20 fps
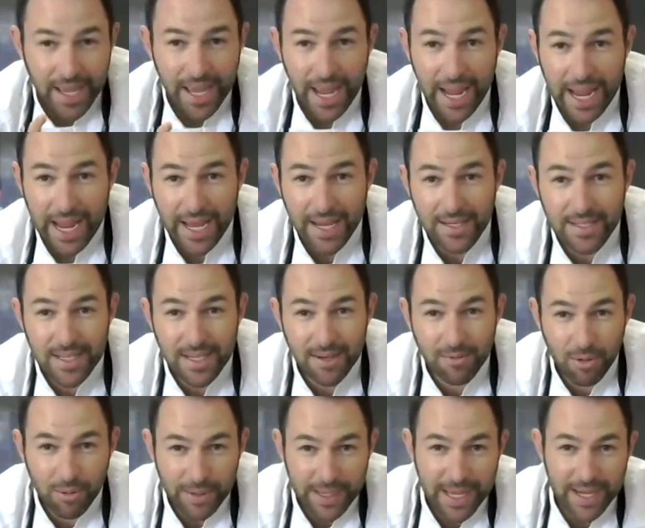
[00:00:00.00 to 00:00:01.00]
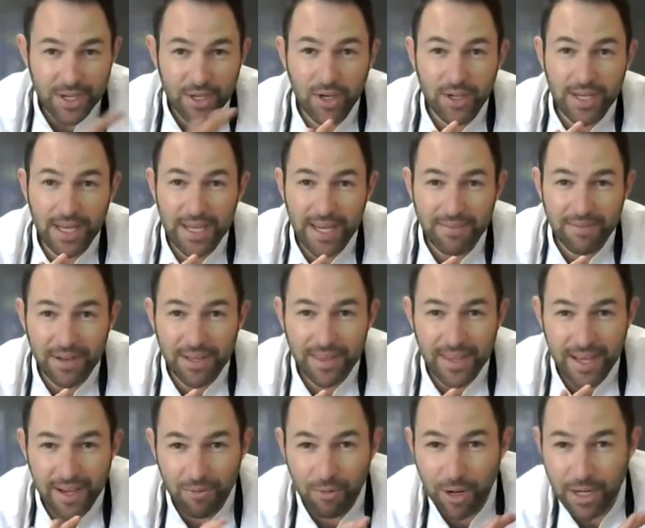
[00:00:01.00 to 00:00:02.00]
And when we get cooking
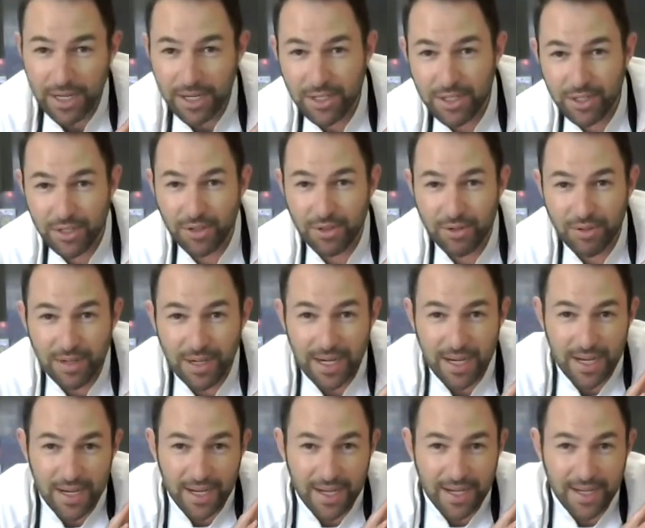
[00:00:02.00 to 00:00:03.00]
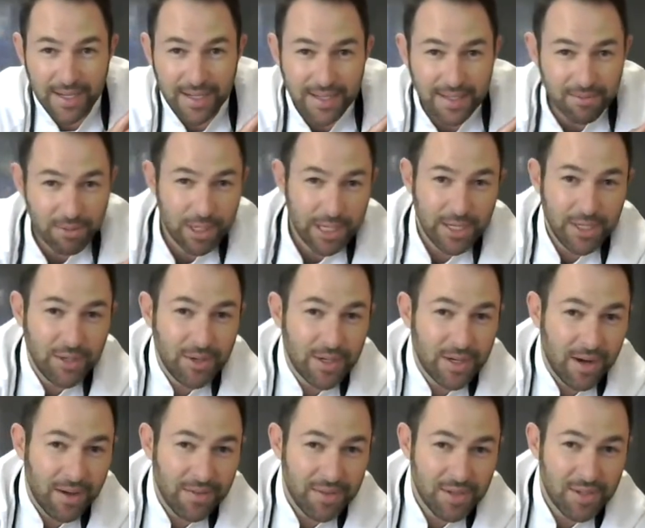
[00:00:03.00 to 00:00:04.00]
everything, we're going to do it
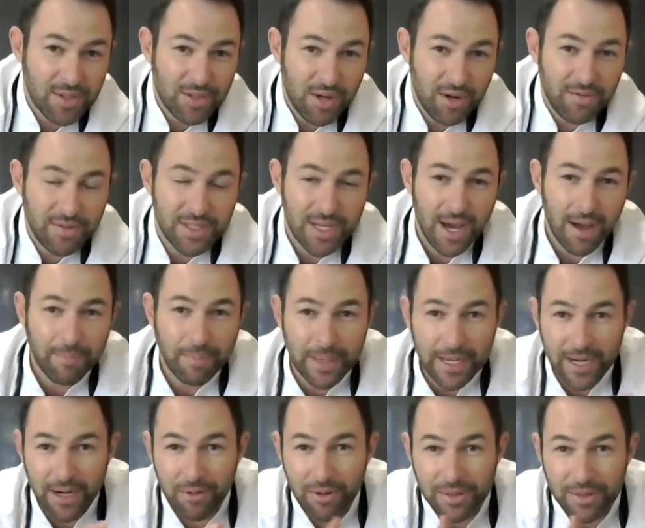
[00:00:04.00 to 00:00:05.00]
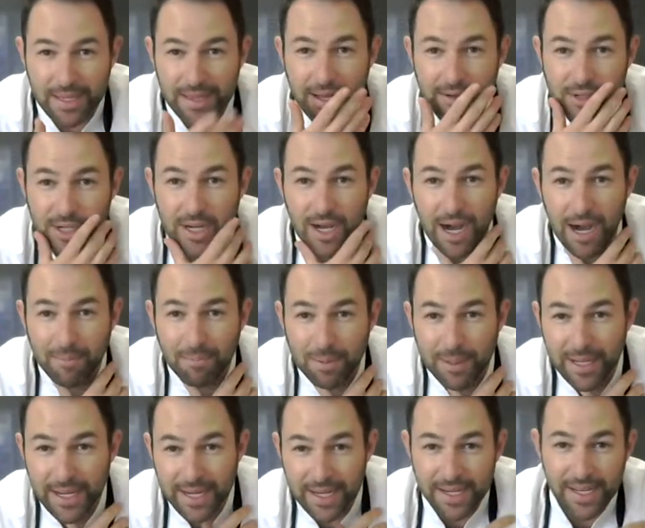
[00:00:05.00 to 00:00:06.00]
on the stove top here with the electric hot
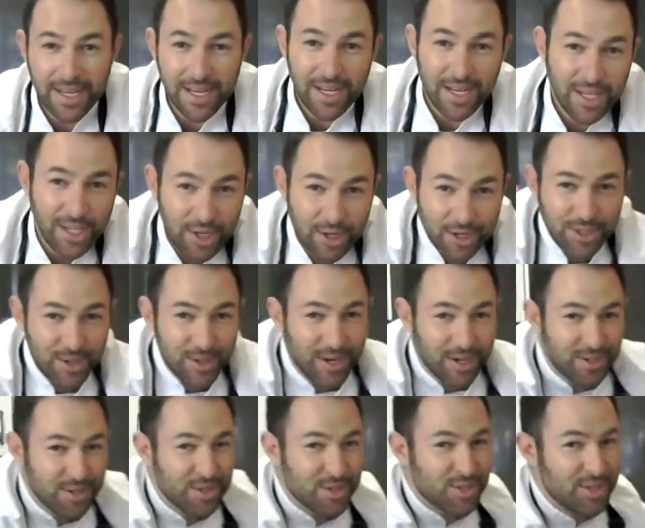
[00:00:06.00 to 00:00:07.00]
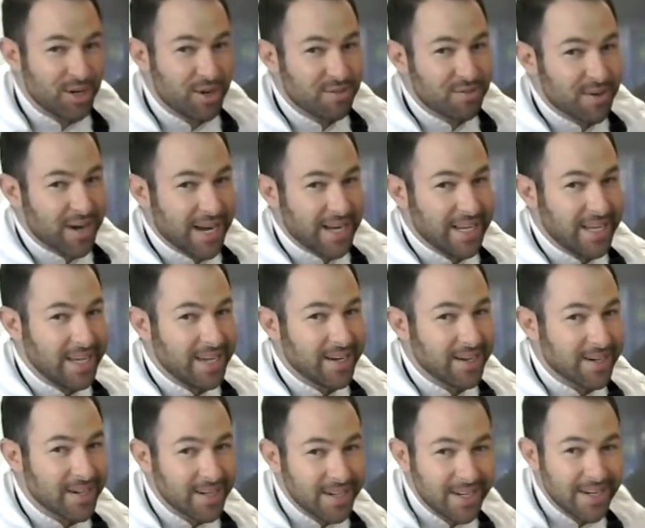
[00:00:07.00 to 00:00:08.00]
plate. You can do it on your stove right
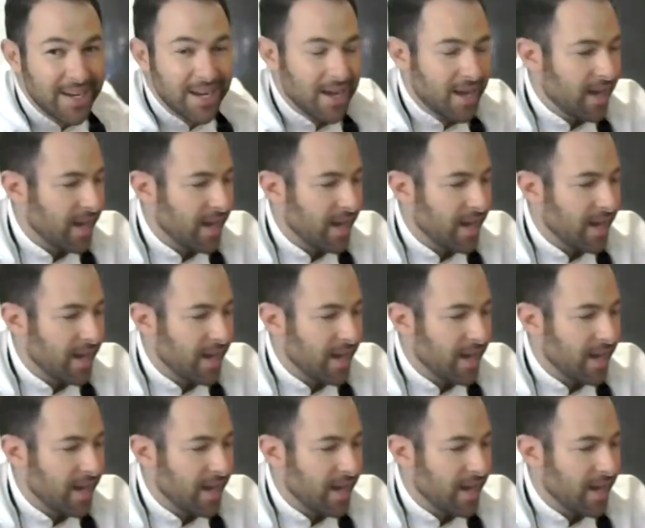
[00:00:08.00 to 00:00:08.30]
here.